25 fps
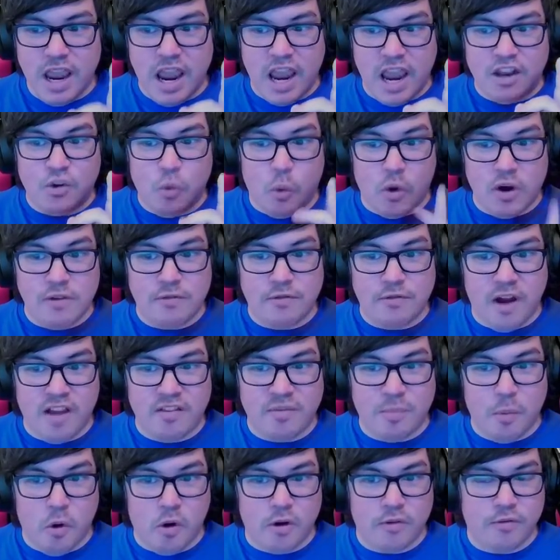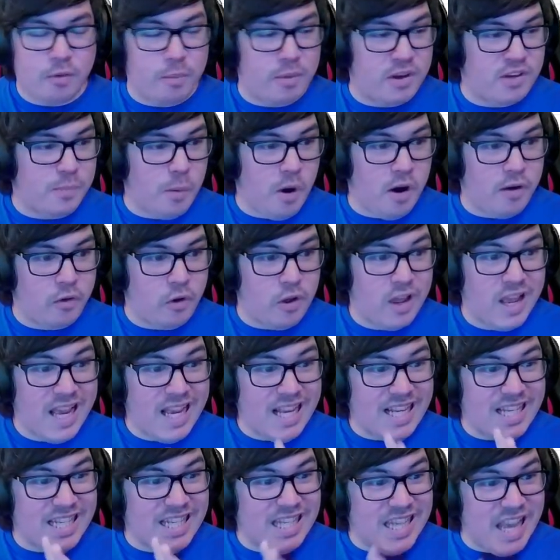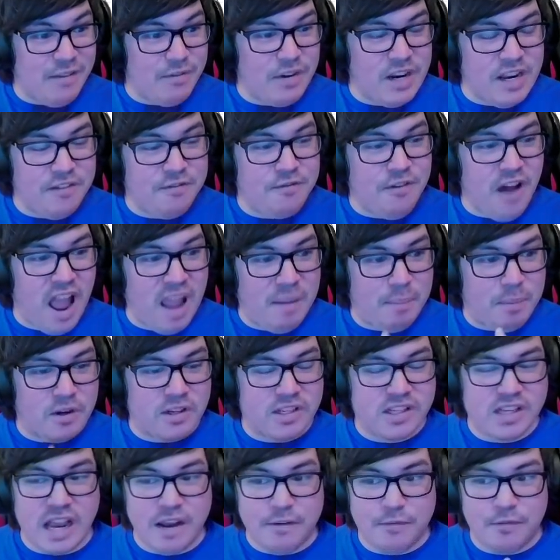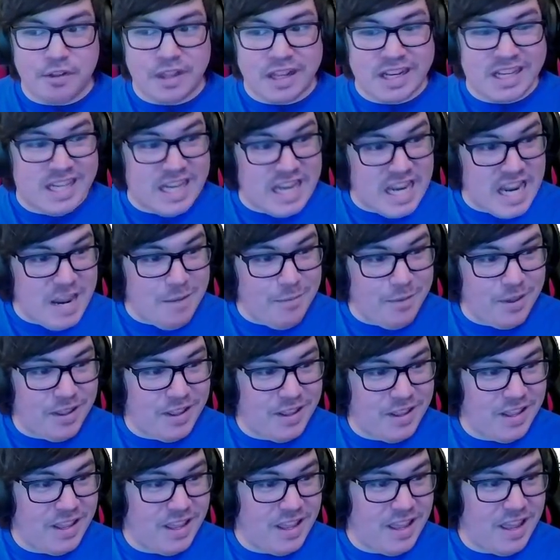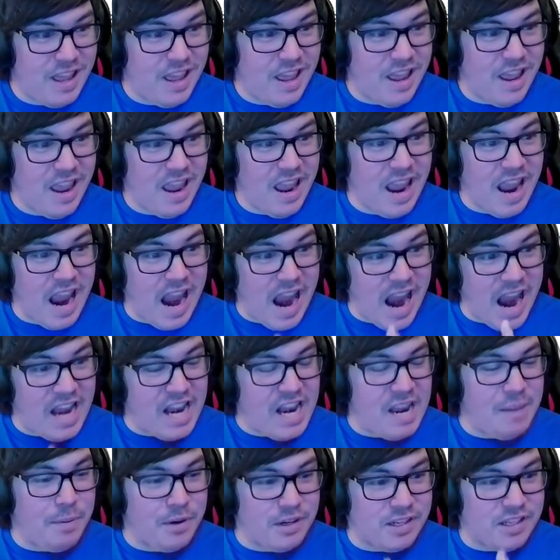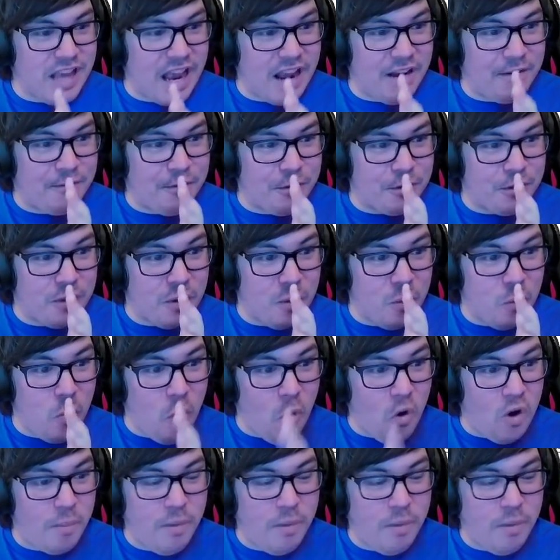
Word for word: and 25 more for Miss Marvel. 75% for the team, 80% for the war